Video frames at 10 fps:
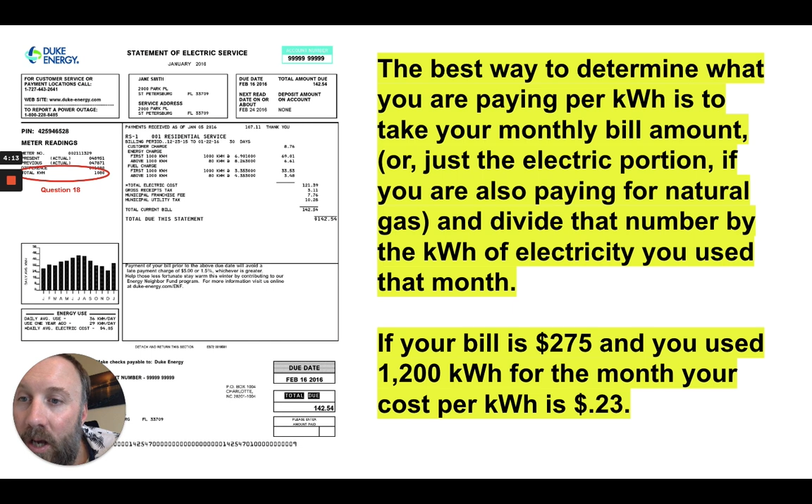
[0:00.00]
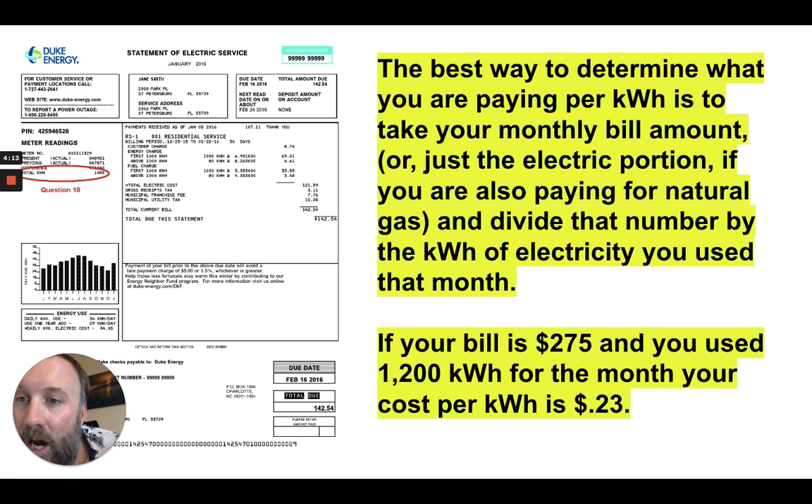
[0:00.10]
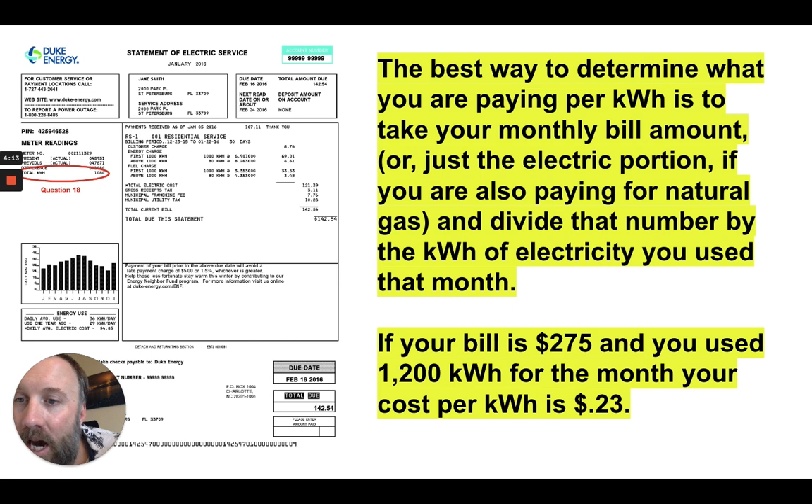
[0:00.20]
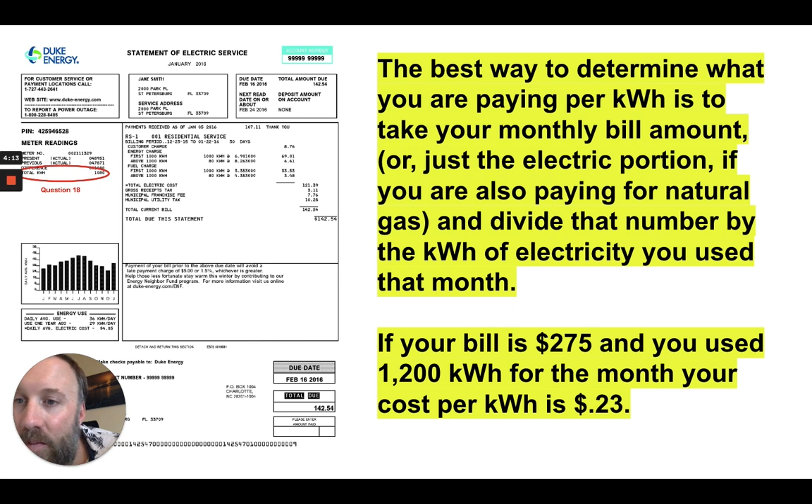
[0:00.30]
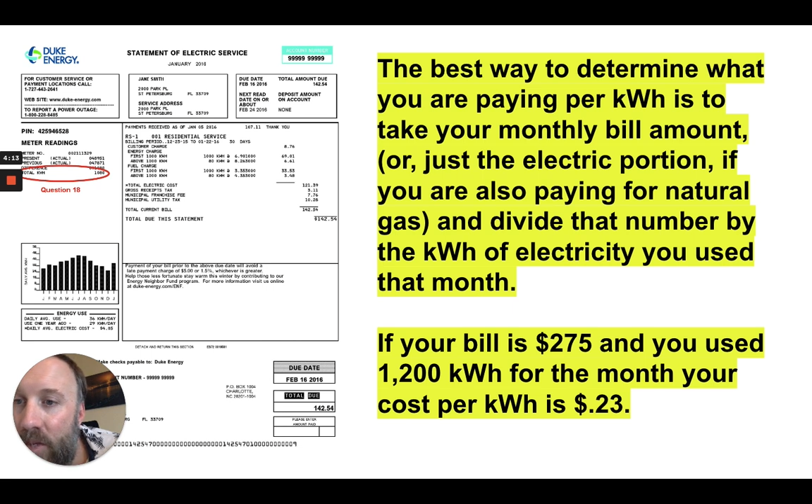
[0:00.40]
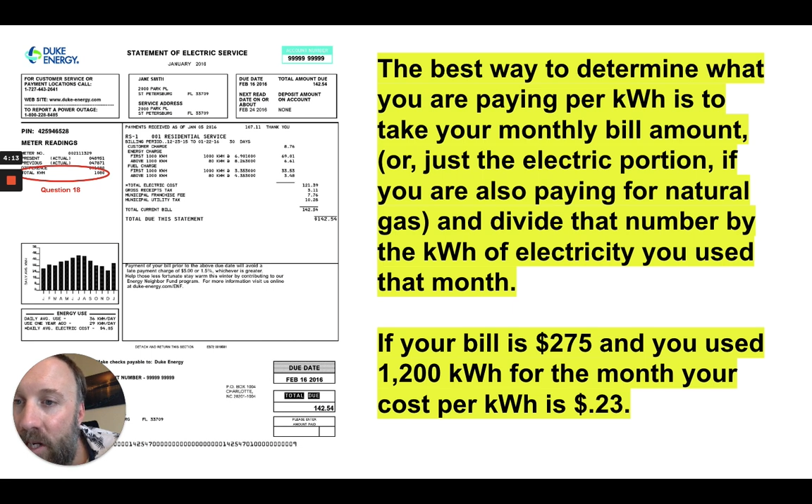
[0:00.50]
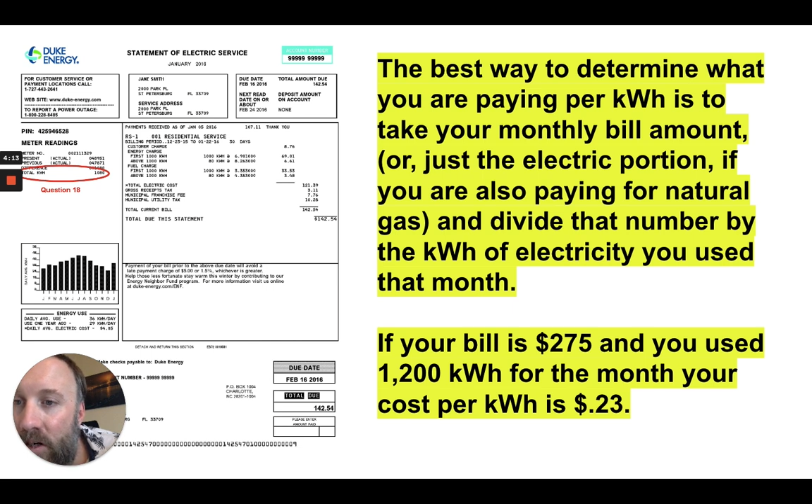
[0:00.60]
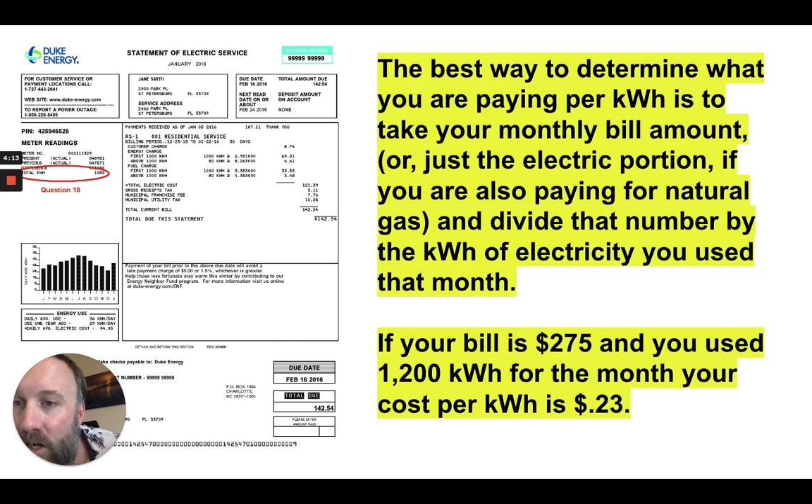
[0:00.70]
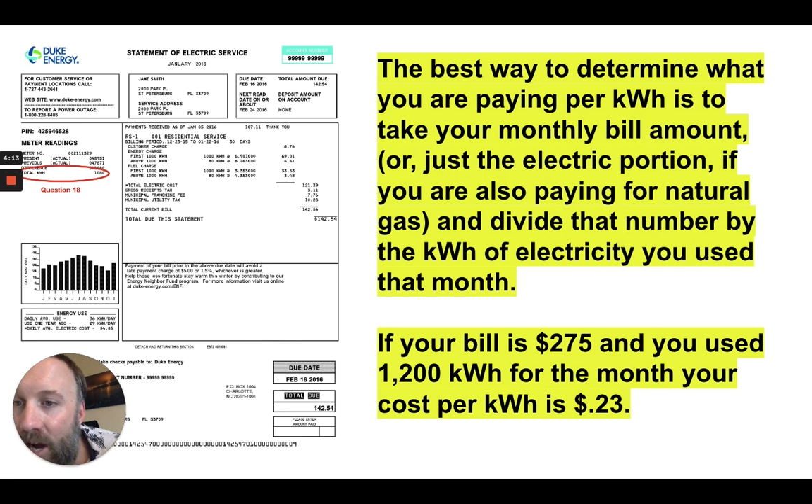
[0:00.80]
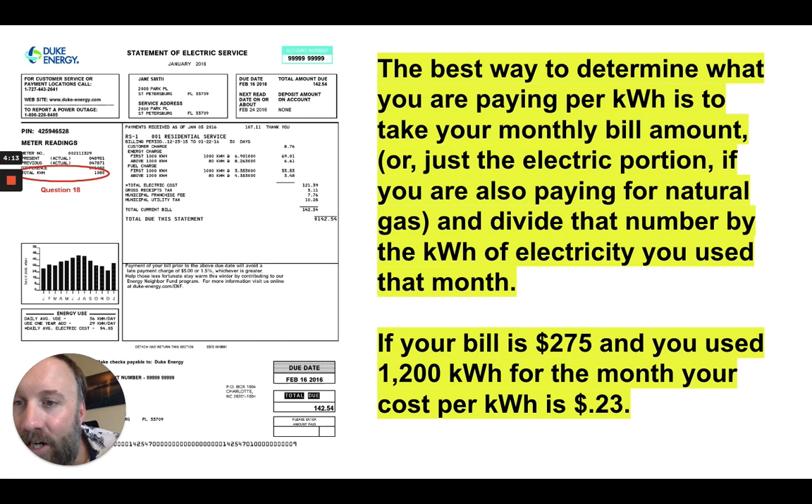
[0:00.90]
um, you're,
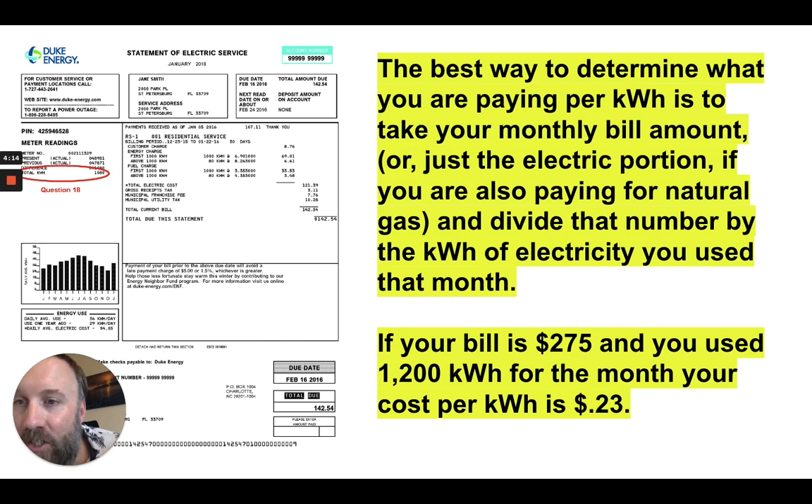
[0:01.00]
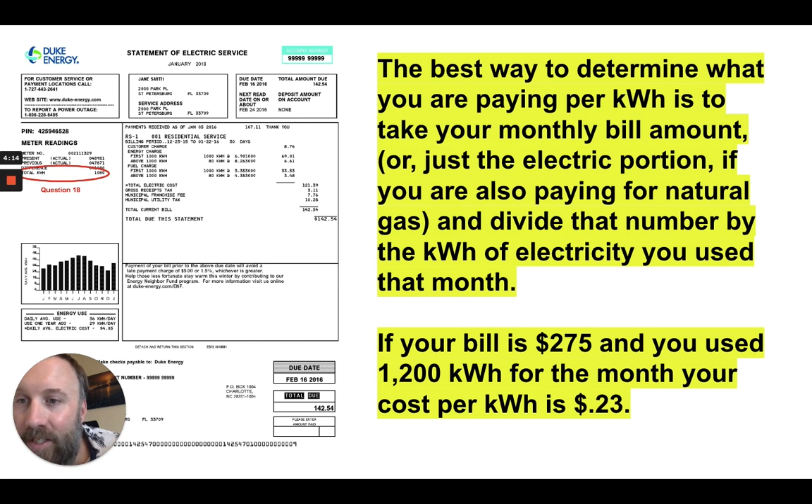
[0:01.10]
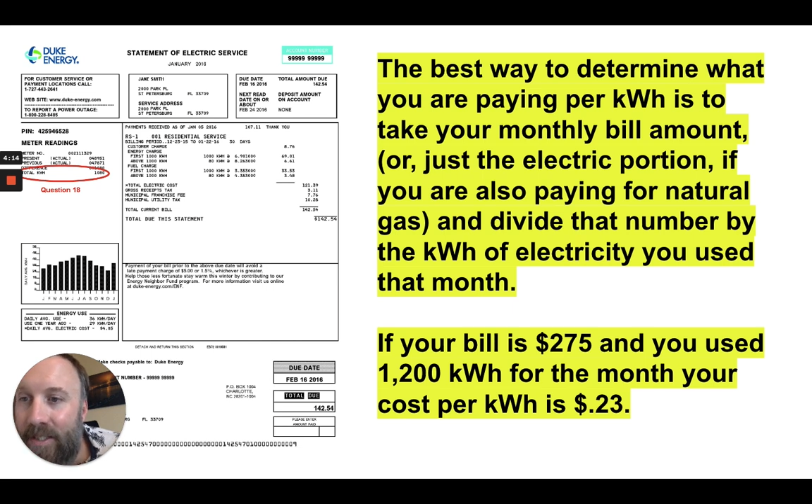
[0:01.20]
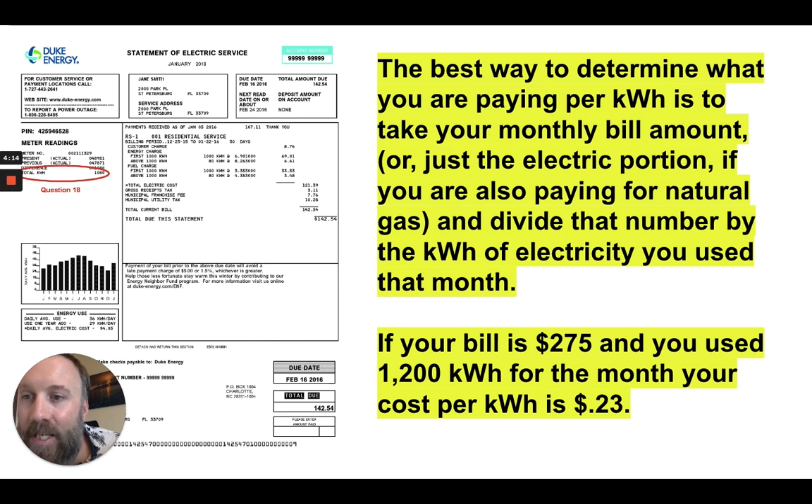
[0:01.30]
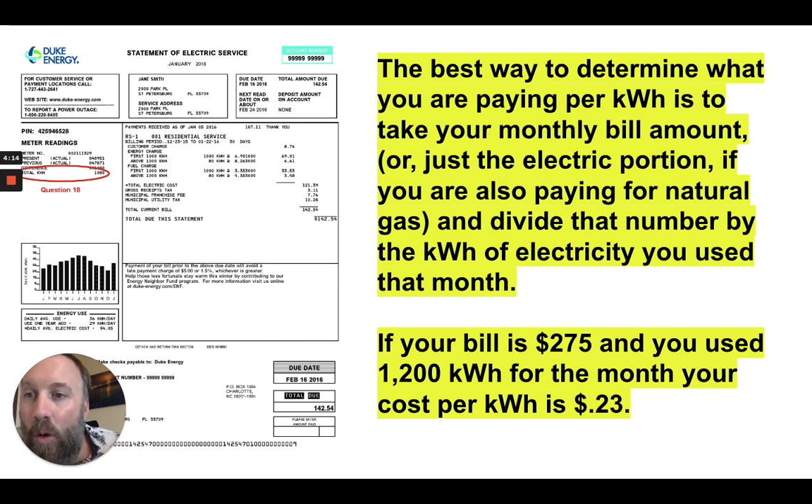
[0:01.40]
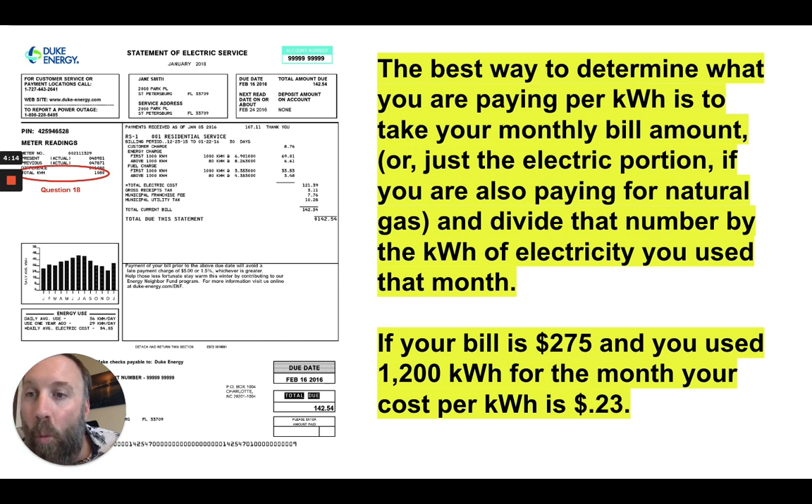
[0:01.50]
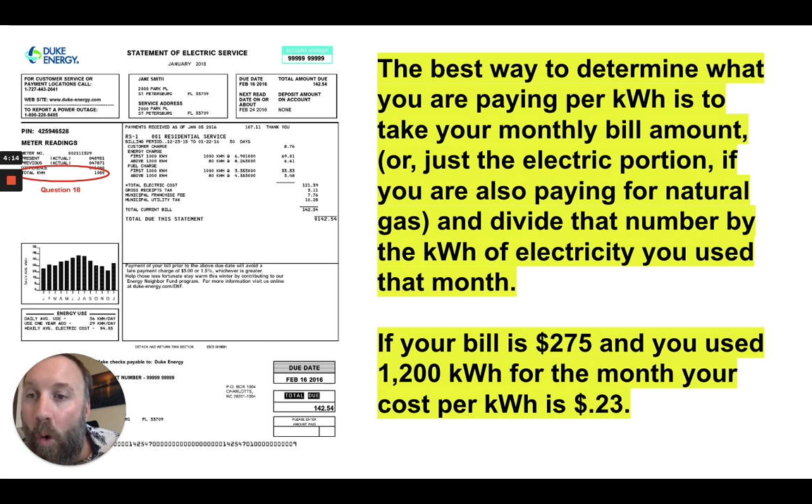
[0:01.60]
you're actually seeing